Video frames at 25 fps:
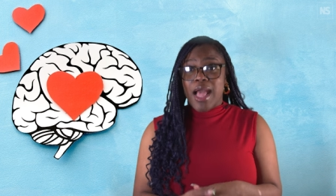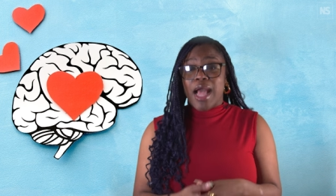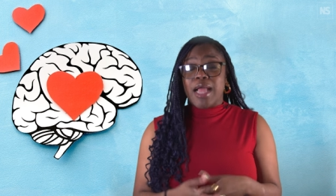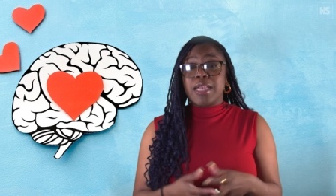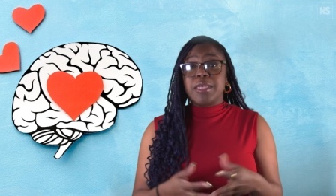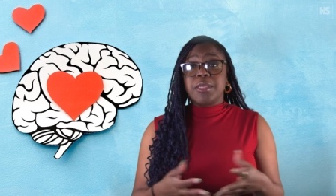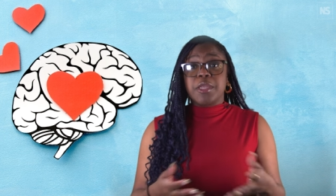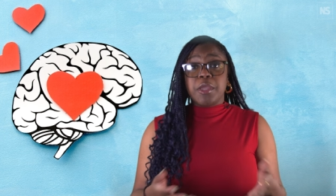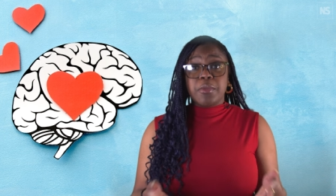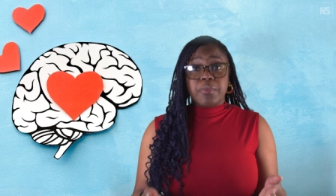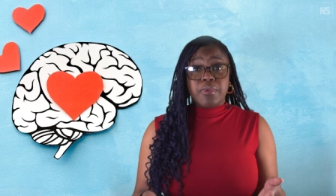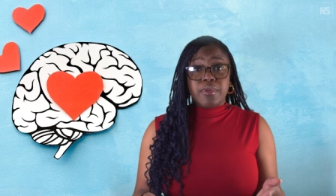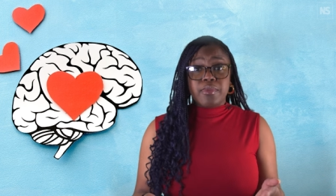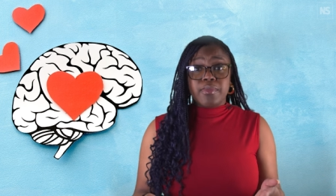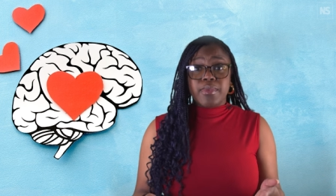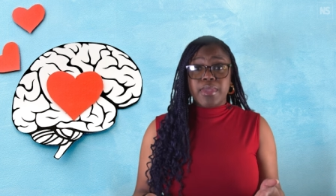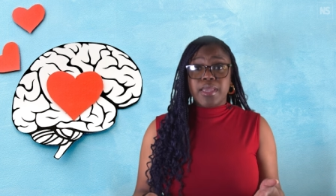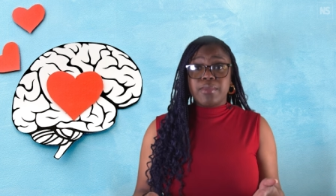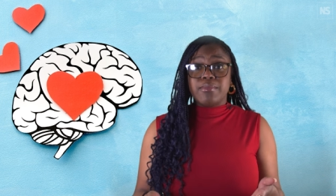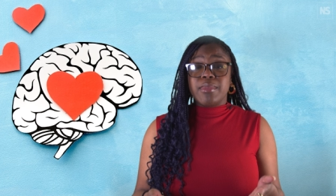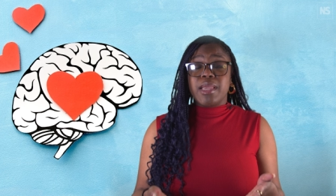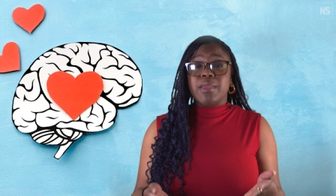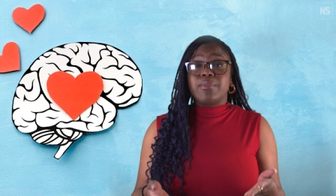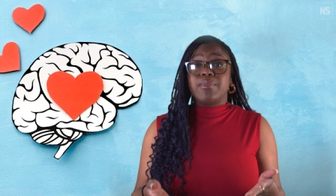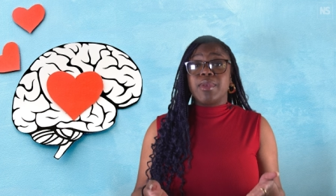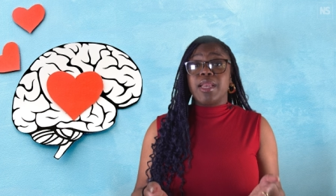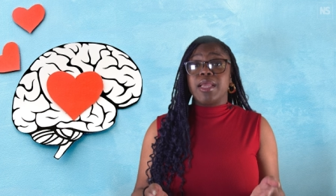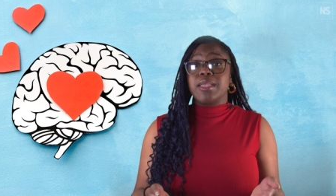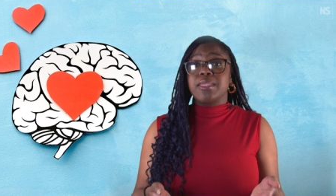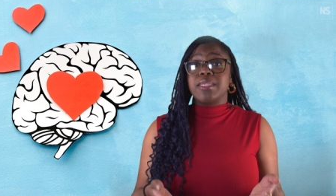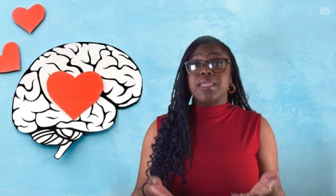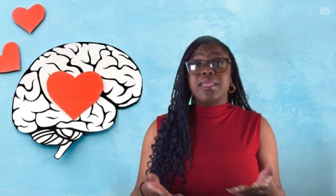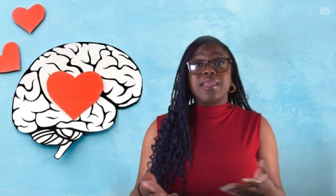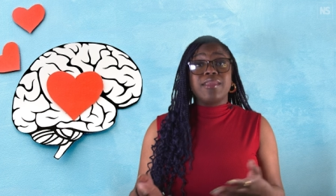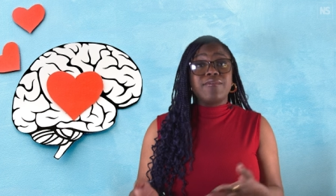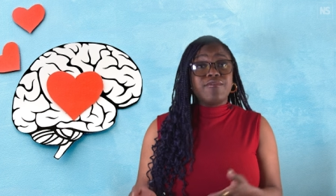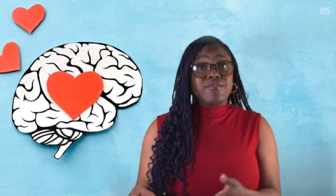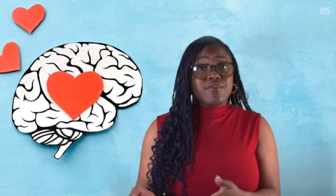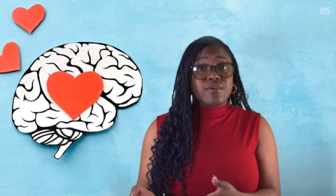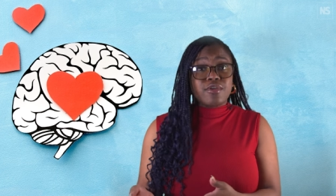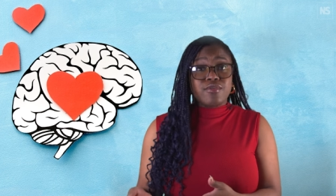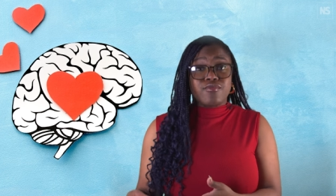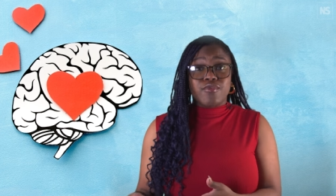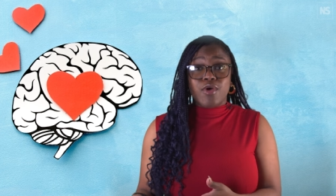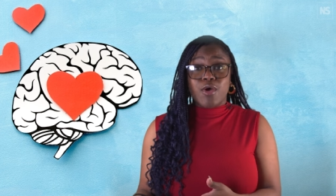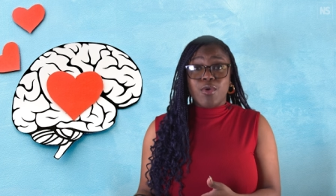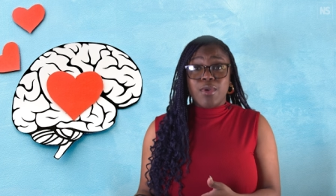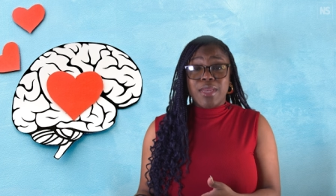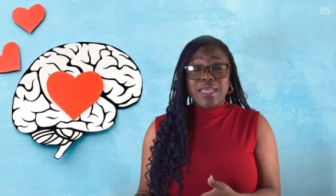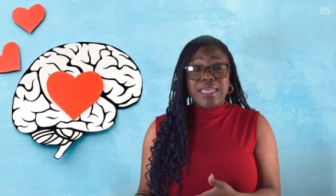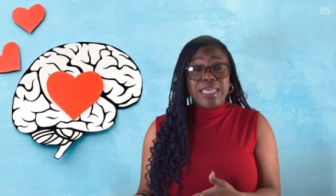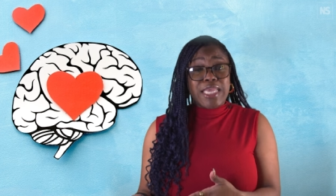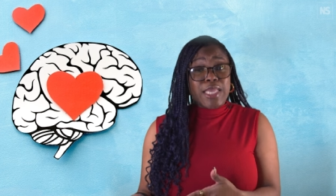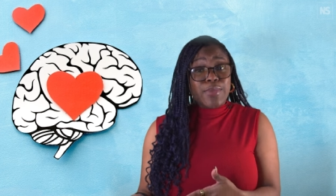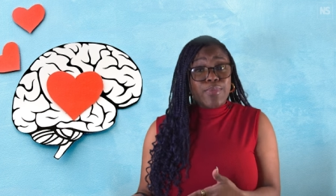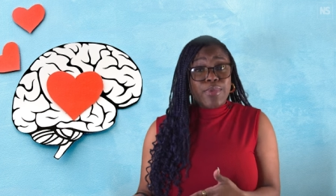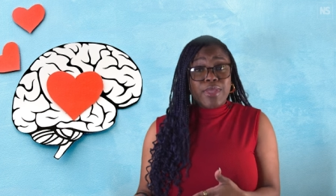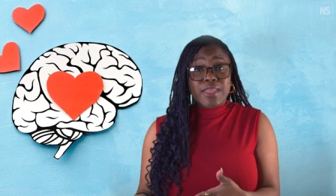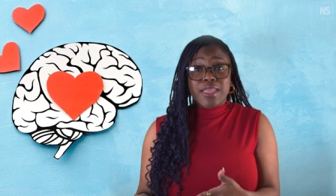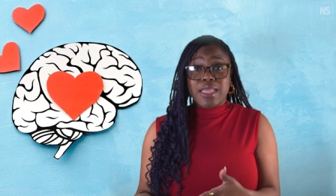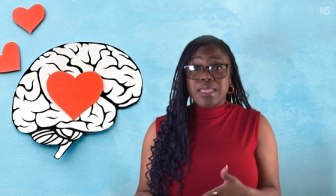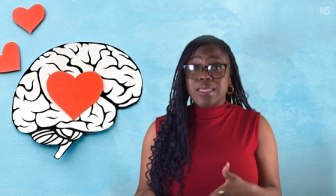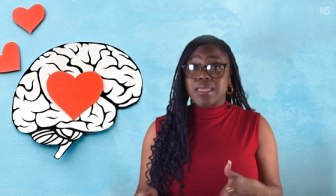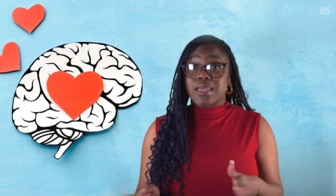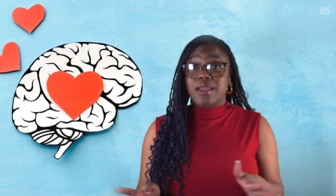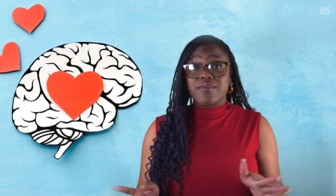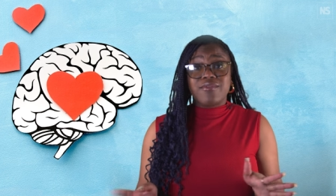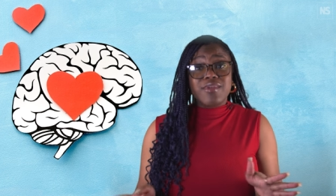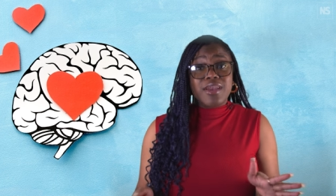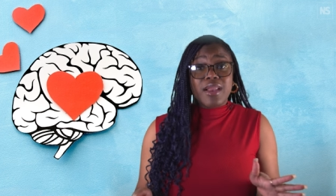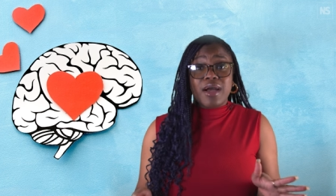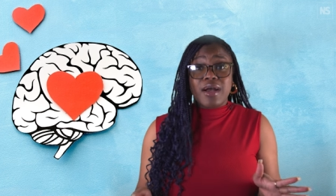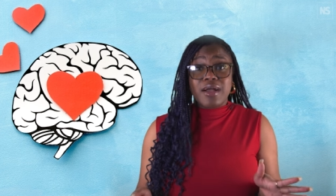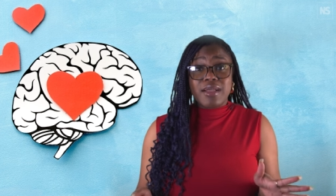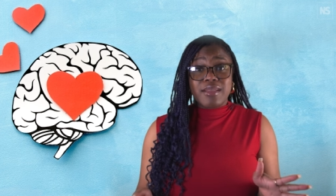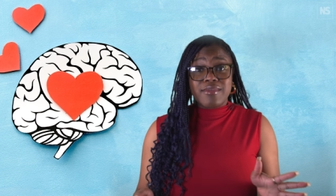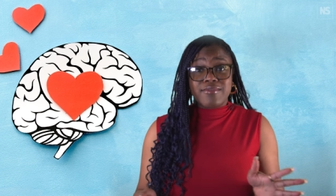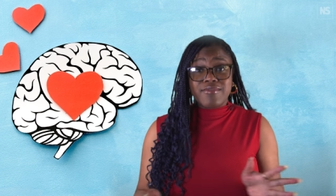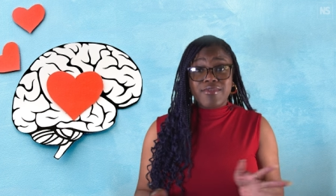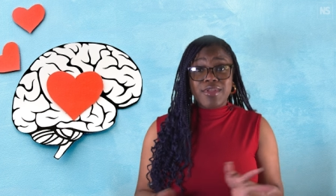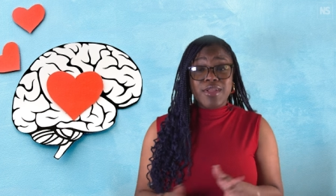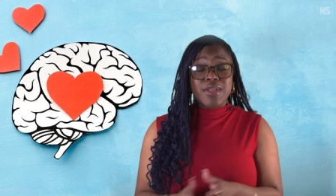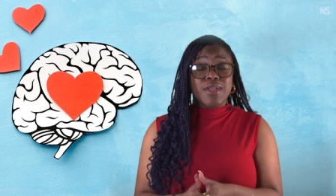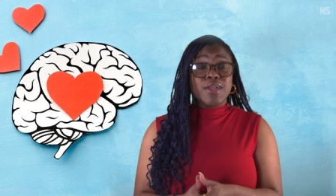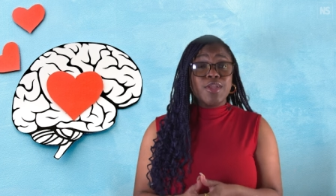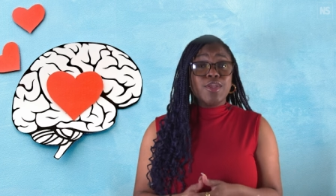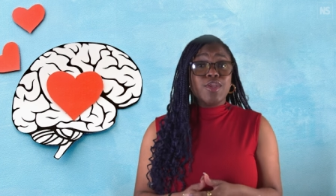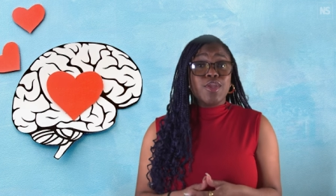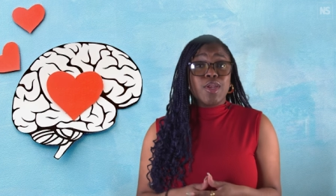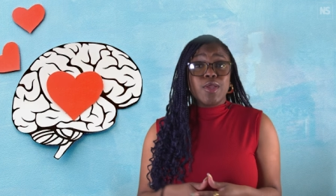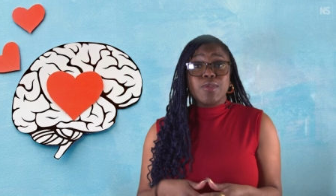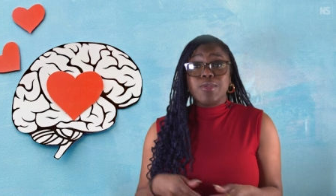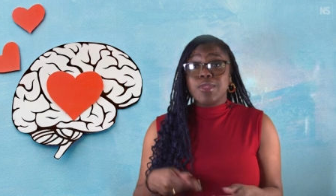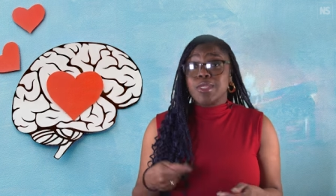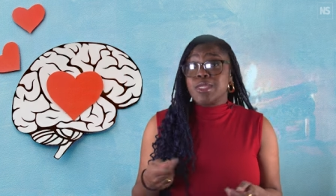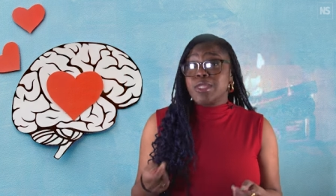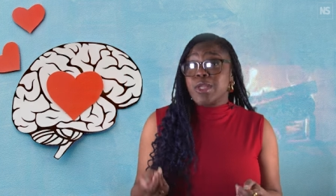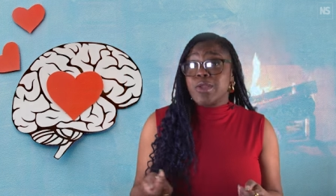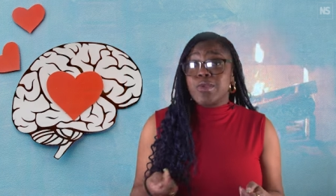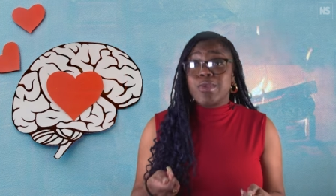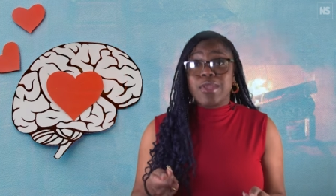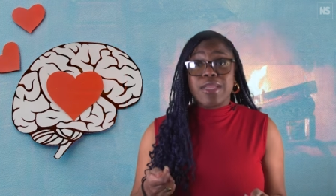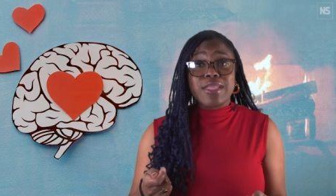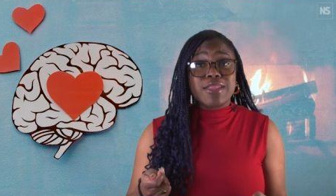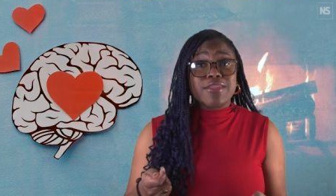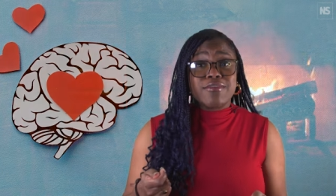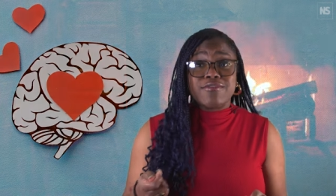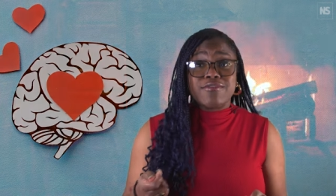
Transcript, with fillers: and dopamine may play a significant role in keeping this love alive, you know, stoking